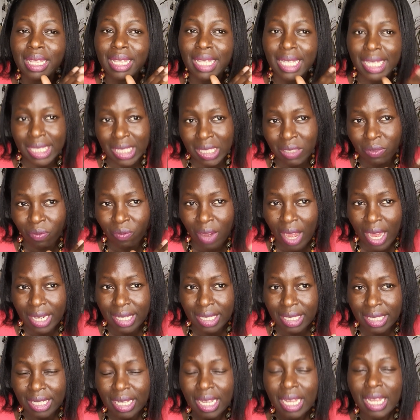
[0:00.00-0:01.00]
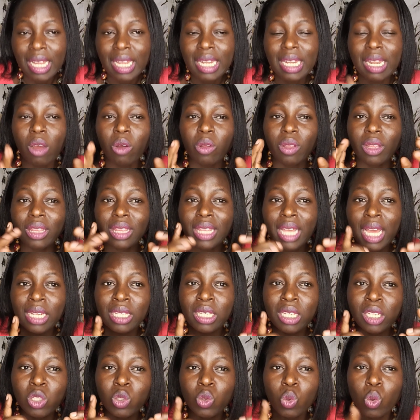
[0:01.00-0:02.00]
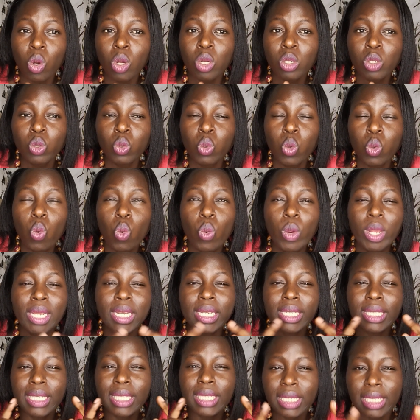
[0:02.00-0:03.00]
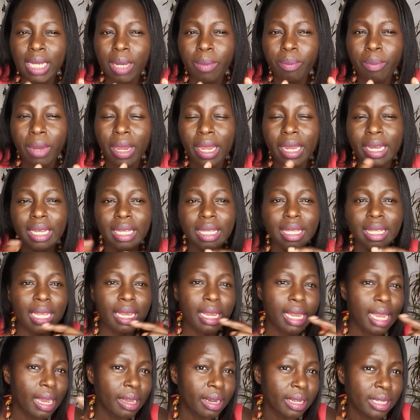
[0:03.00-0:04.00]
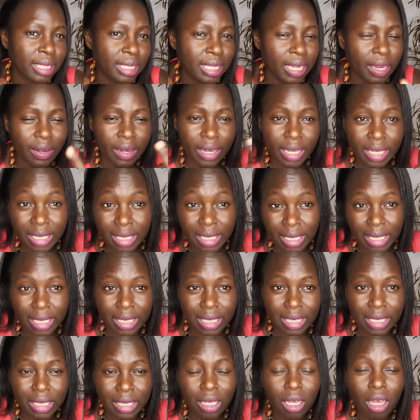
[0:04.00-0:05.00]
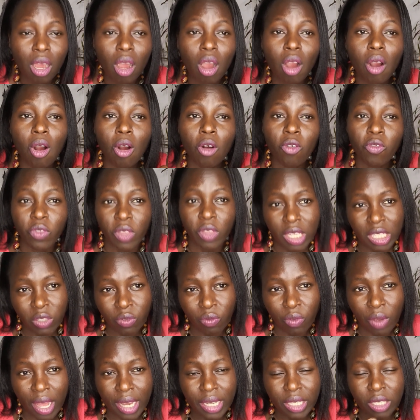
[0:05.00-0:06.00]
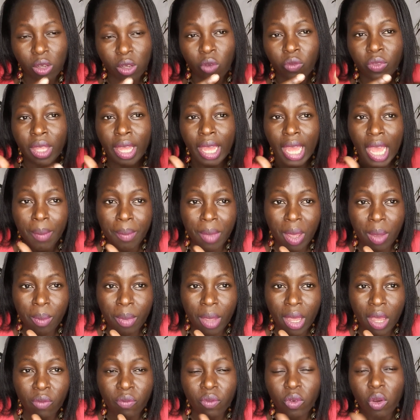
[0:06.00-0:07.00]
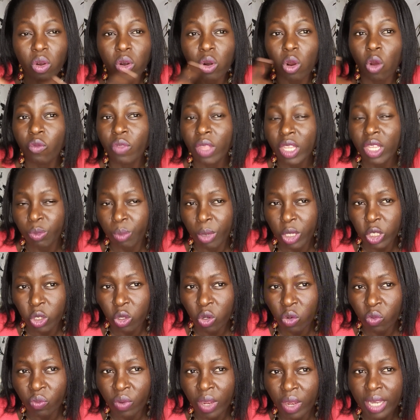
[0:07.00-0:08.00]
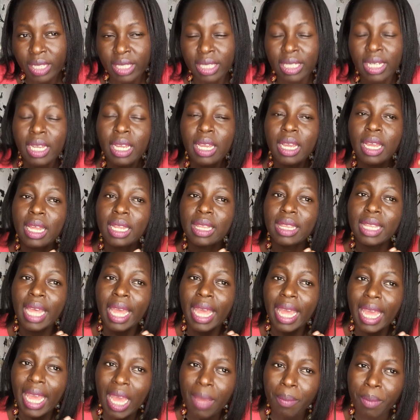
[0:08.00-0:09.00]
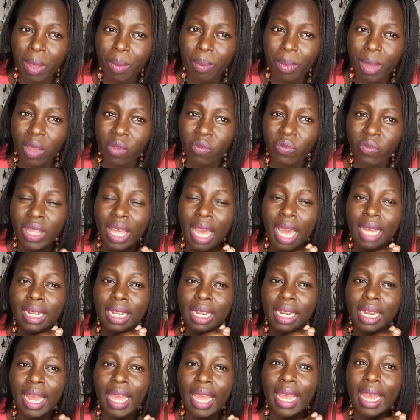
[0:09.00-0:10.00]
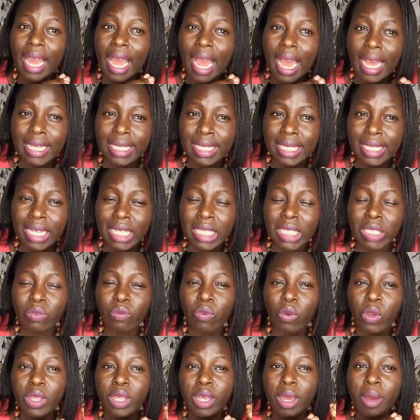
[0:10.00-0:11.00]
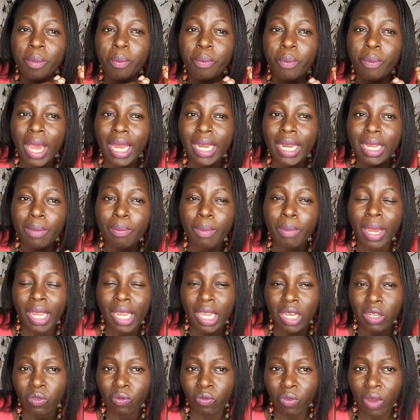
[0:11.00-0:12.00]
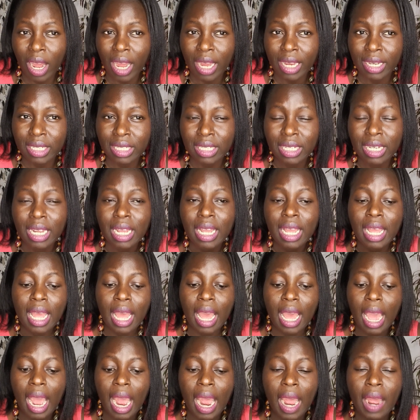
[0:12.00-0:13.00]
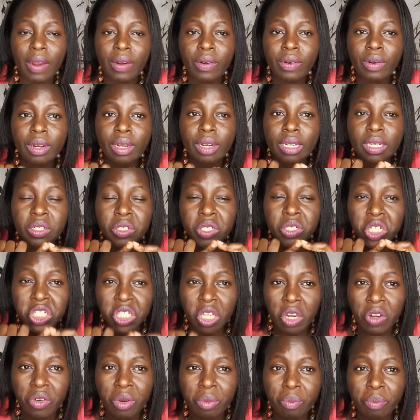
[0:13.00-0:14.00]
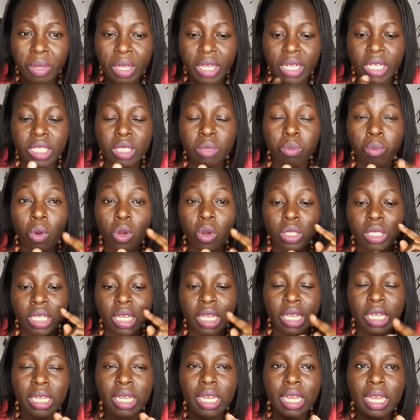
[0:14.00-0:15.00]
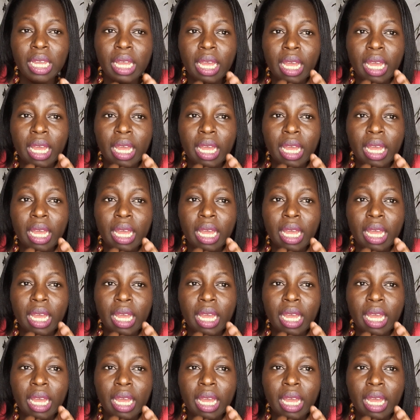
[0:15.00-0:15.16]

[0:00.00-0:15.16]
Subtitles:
these funds. Now, that is what will determine the characteristics of these funds, of the MMF or of the special funds. The MMF, the underlying assets for your money market fund, are treasury bills, mostly